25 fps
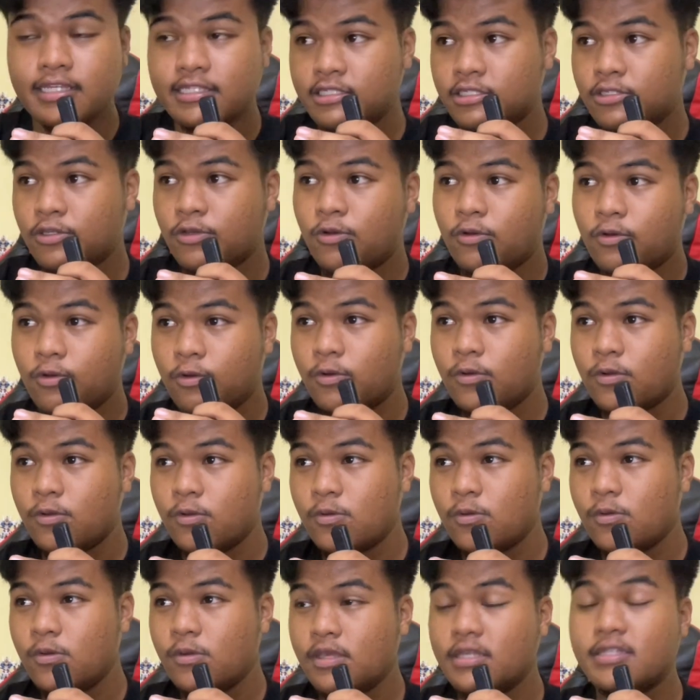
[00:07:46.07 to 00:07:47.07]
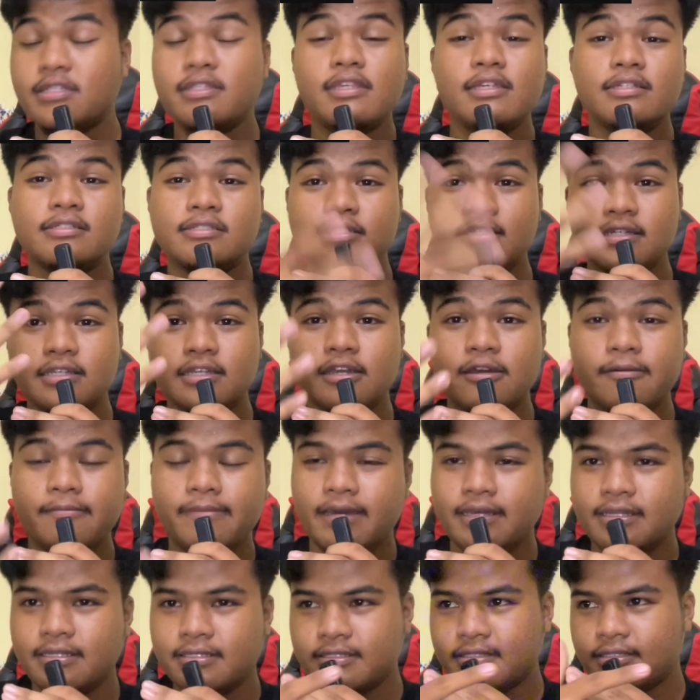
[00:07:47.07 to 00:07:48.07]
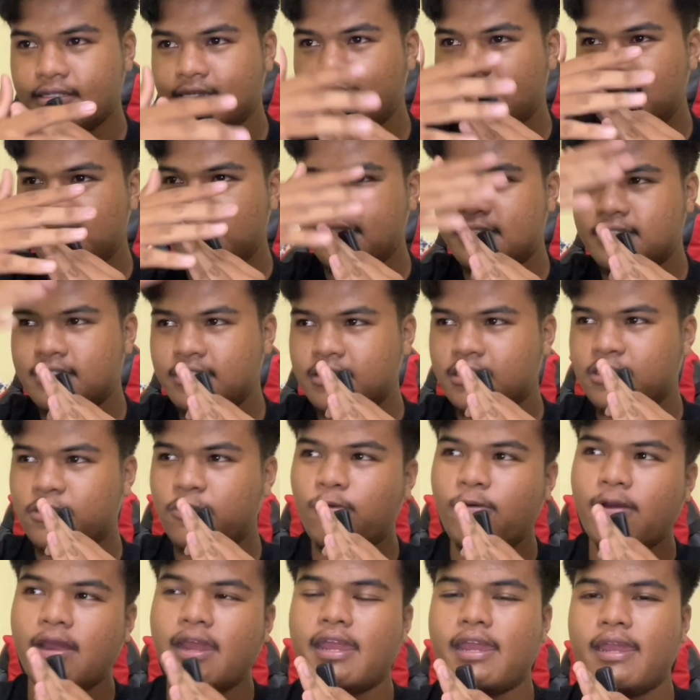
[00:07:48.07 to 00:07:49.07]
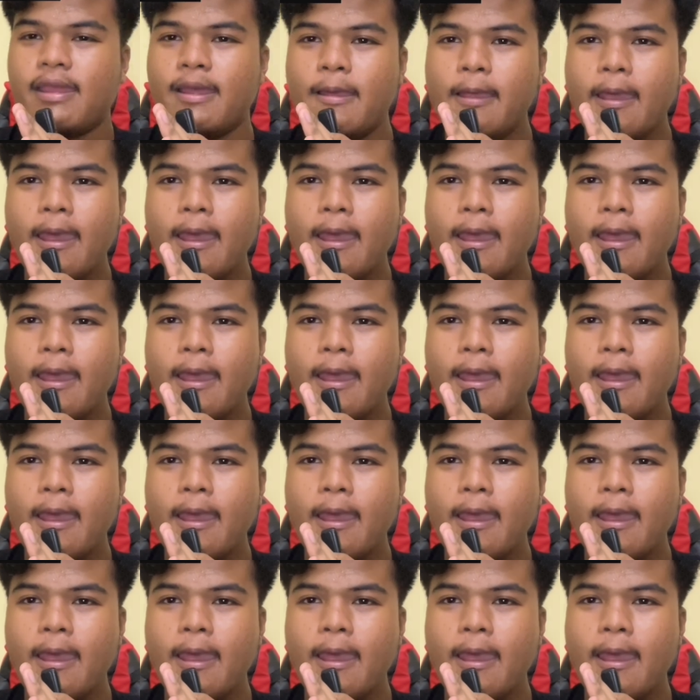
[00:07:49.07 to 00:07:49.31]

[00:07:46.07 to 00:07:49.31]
it's still a circle, but it's a square,